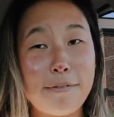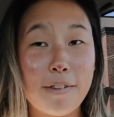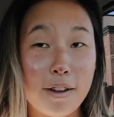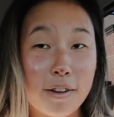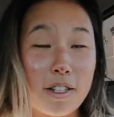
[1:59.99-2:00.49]

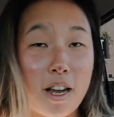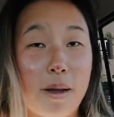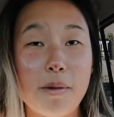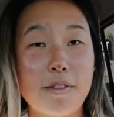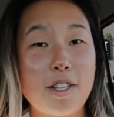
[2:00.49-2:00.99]
favorite
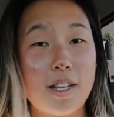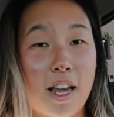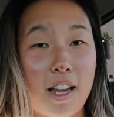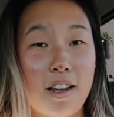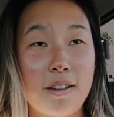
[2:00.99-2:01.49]
time of the
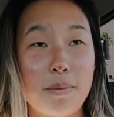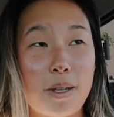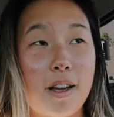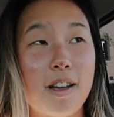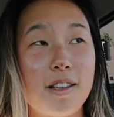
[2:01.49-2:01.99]
day
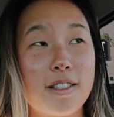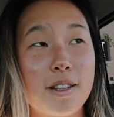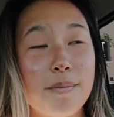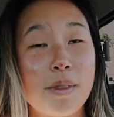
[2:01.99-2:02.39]
because